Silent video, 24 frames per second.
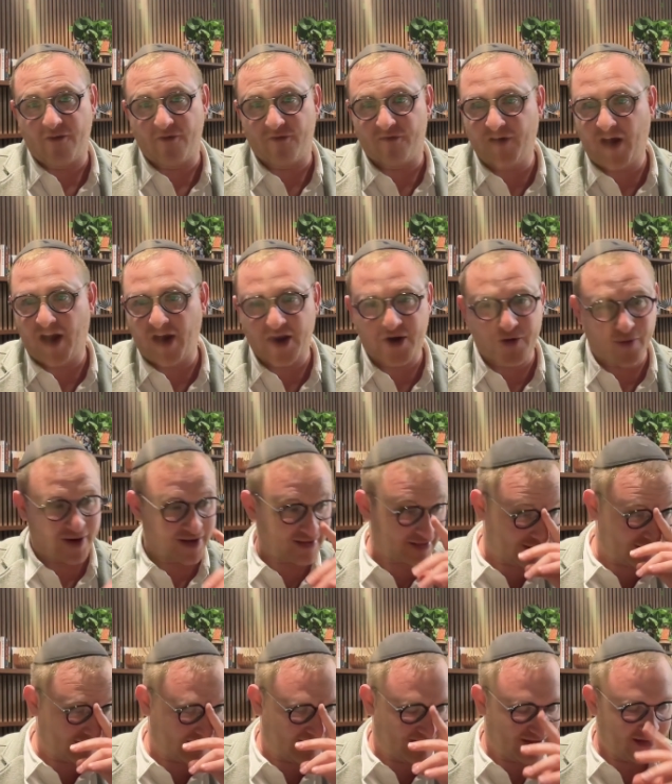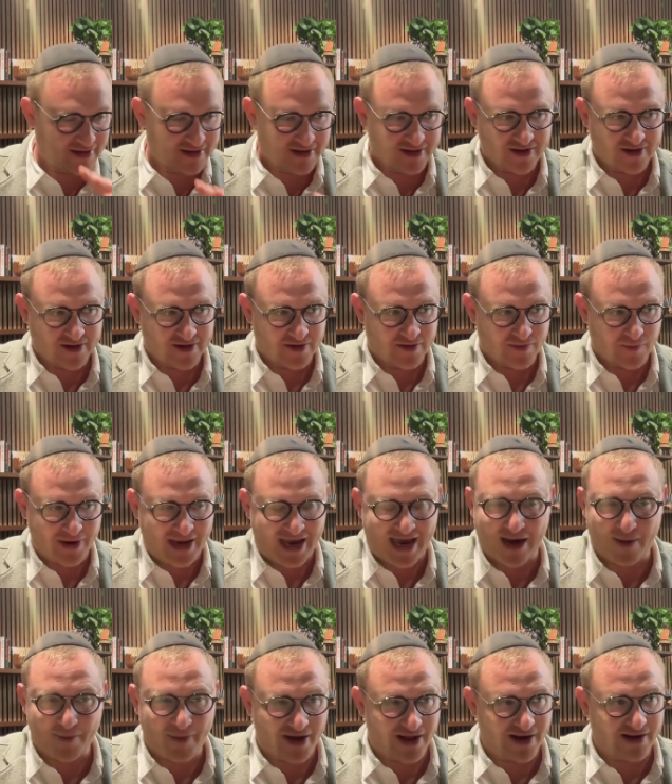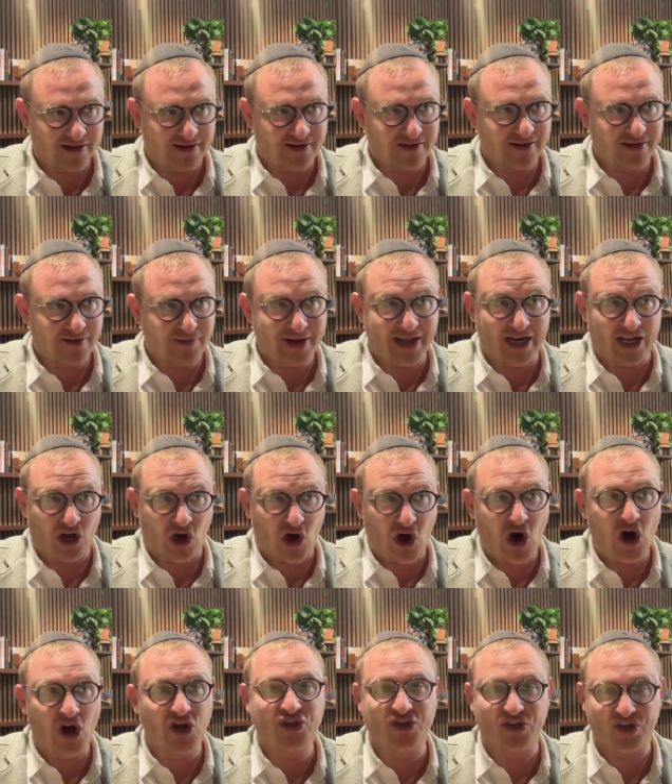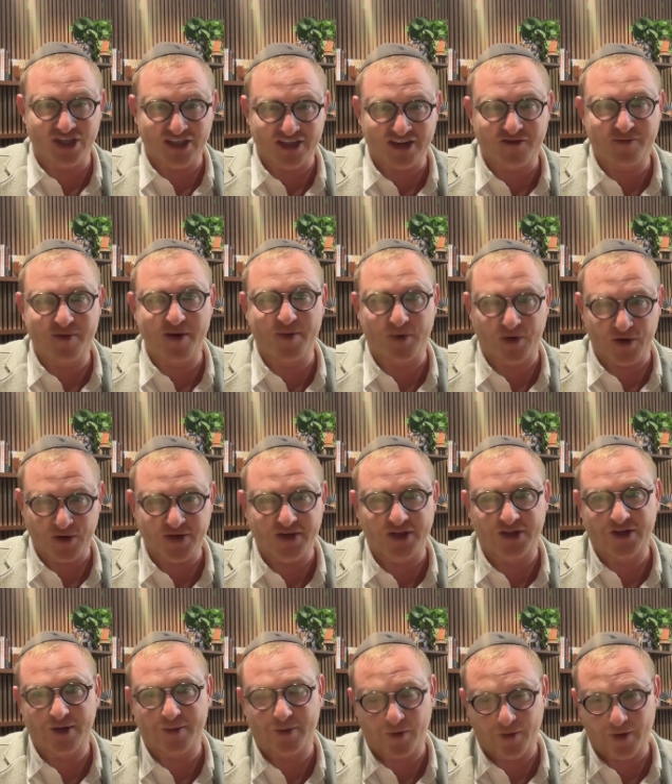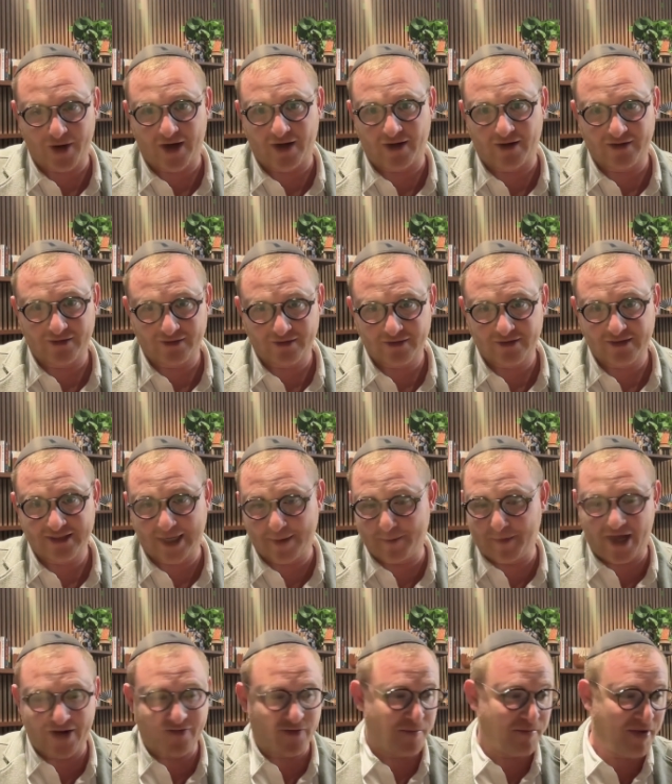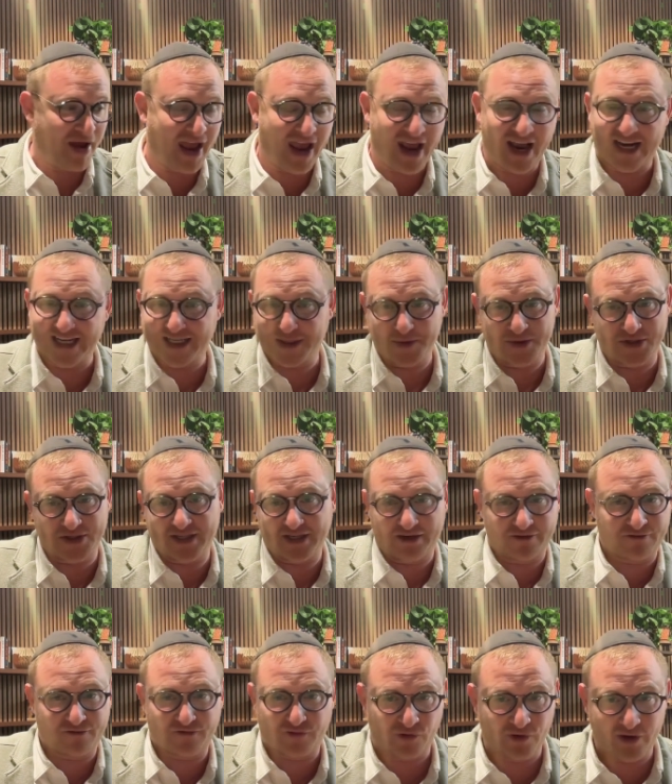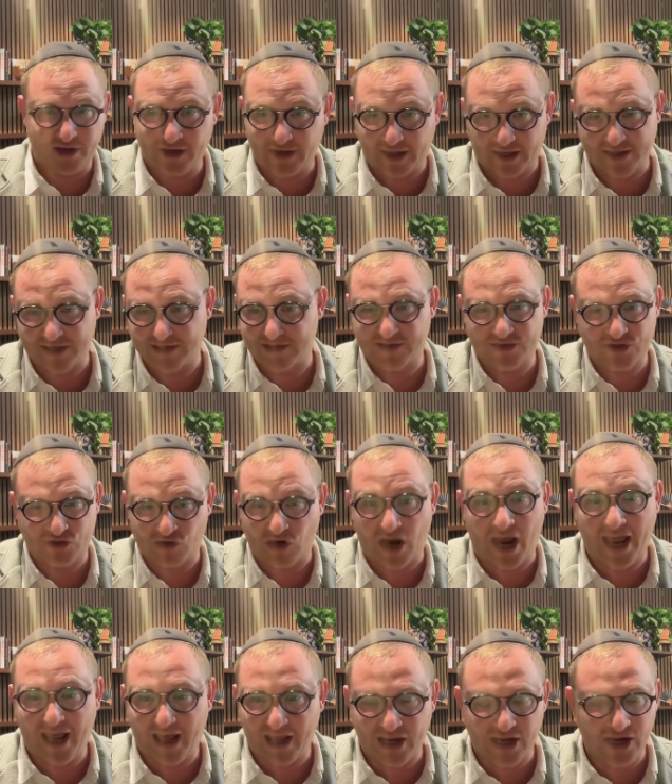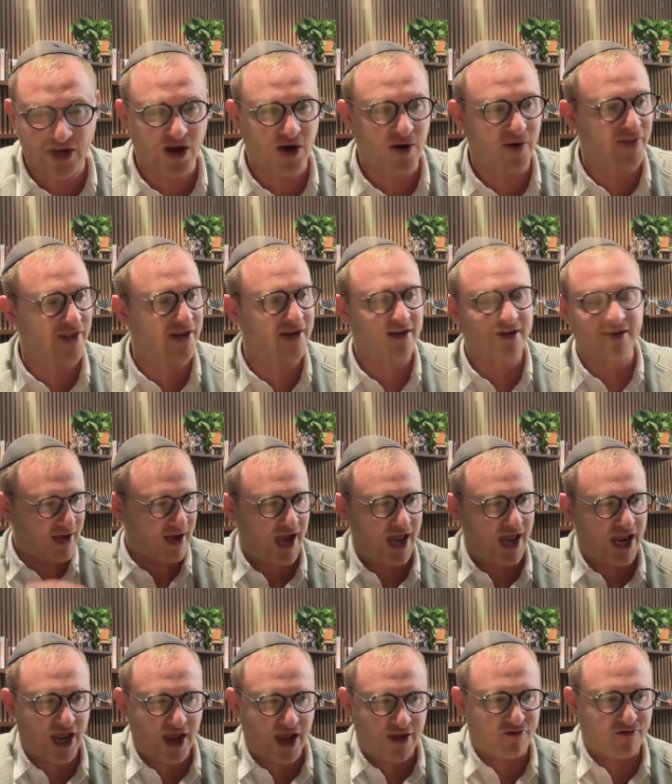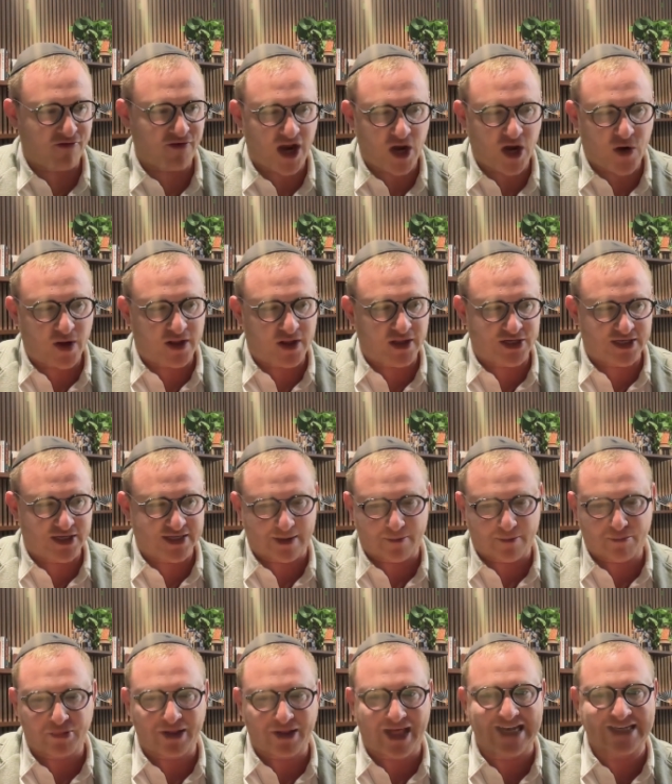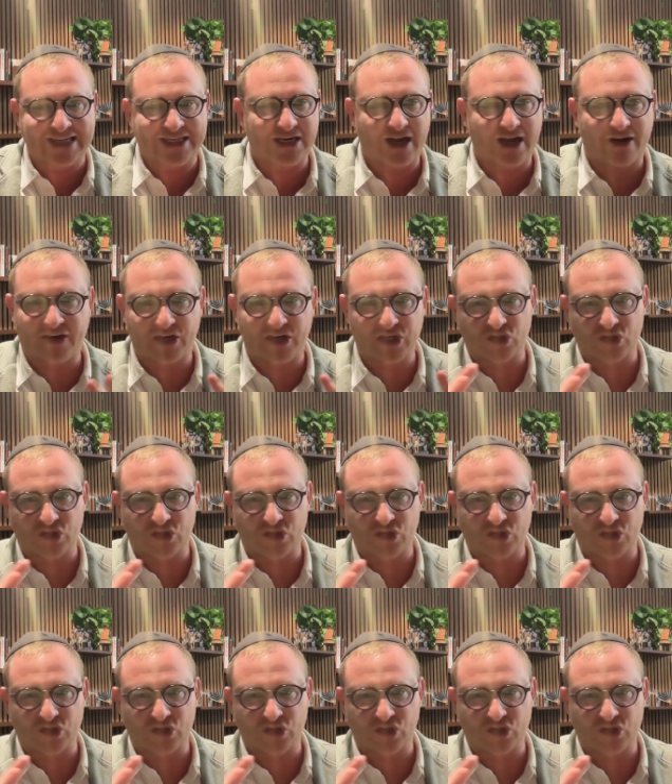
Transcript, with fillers: Very quickly, we had about, we had hundreds of people using Triple Whale. Some not even paying because it was just like free, like just try it, you know, and then, and it, it very quickly just like blasted off.